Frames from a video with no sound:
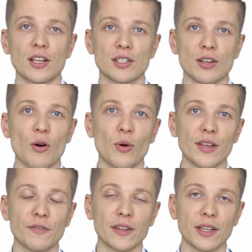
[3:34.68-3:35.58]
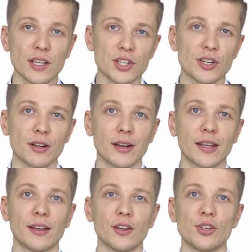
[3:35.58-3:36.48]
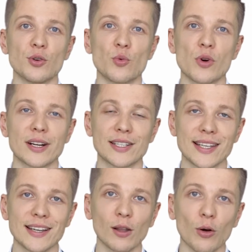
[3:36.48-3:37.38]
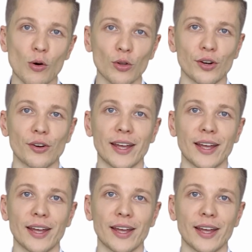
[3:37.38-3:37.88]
So if initially you were a single owner